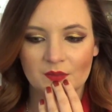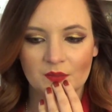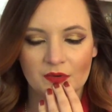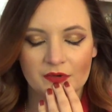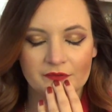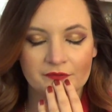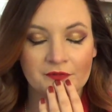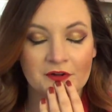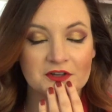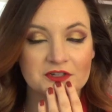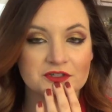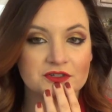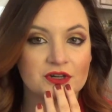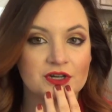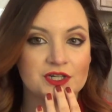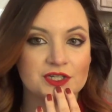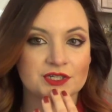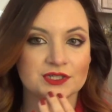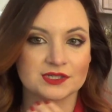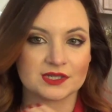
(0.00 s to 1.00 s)
what
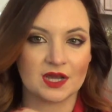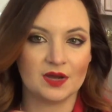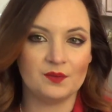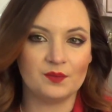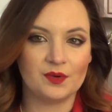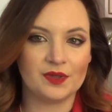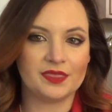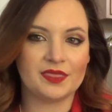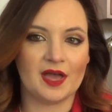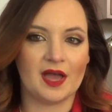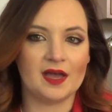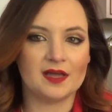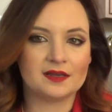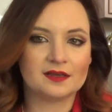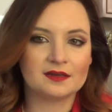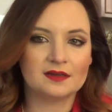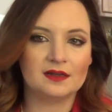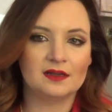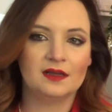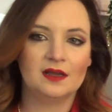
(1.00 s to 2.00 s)
frustrations come with that.
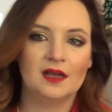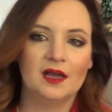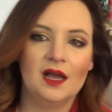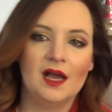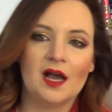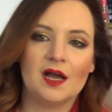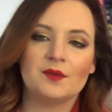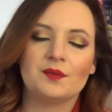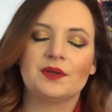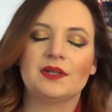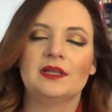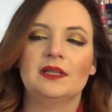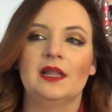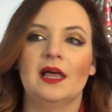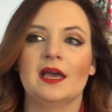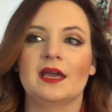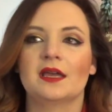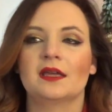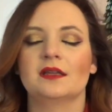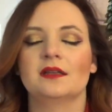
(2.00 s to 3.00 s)
I really
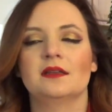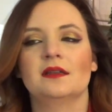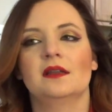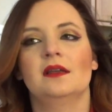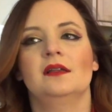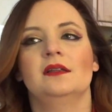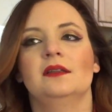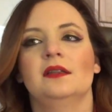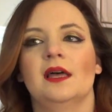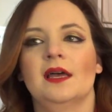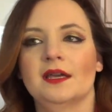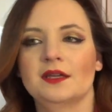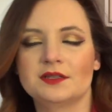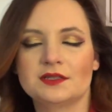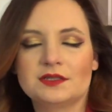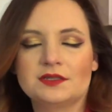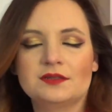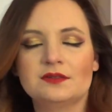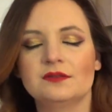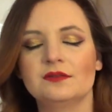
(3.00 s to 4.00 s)
liked
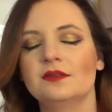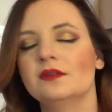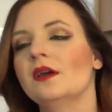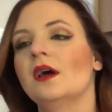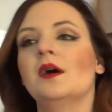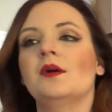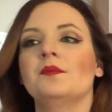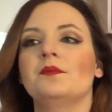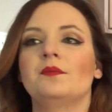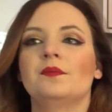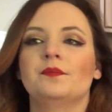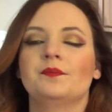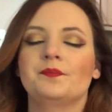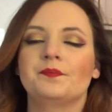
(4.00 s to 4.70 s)
that